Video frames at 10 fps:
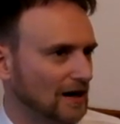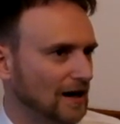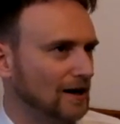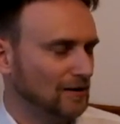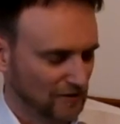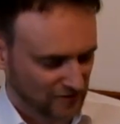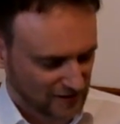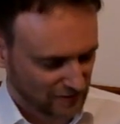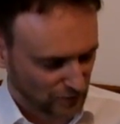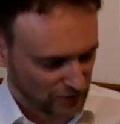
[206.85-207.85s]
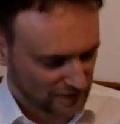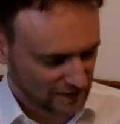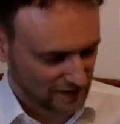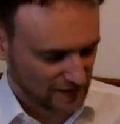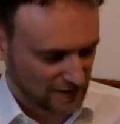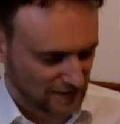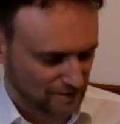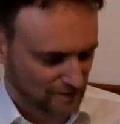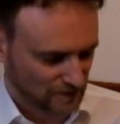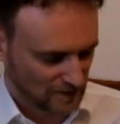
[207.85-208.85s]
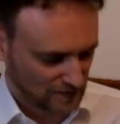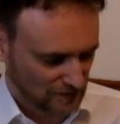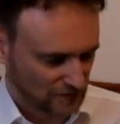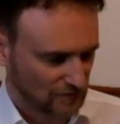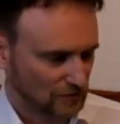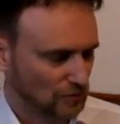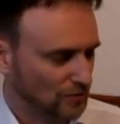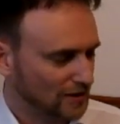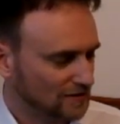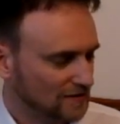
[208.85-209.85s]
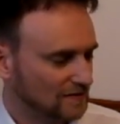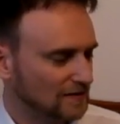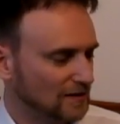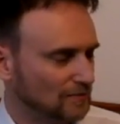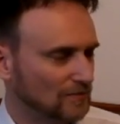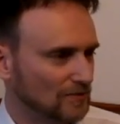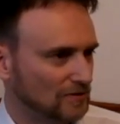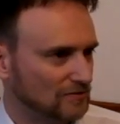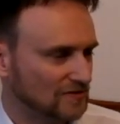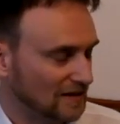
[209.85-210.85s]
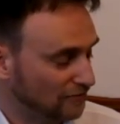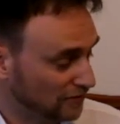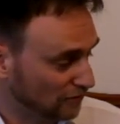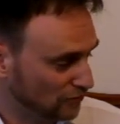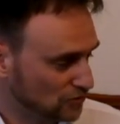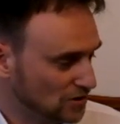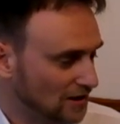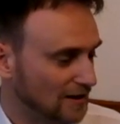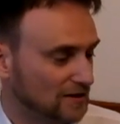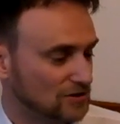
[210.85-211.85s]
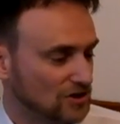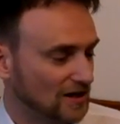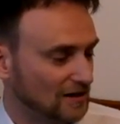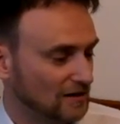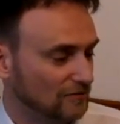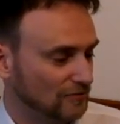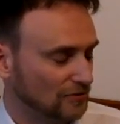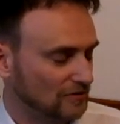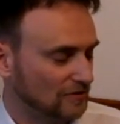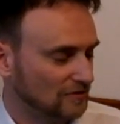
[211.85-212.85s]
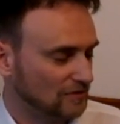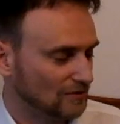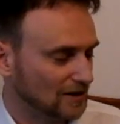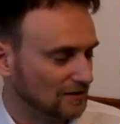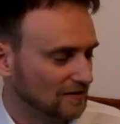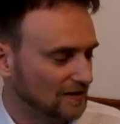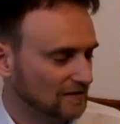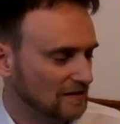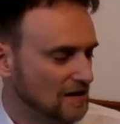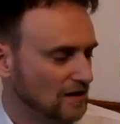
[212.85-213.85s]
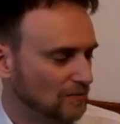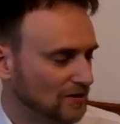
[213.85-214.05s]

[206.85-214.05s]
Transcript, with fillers: Ah, I think he wants, um, you already did some stuff in the future, like China versus the United States, okay.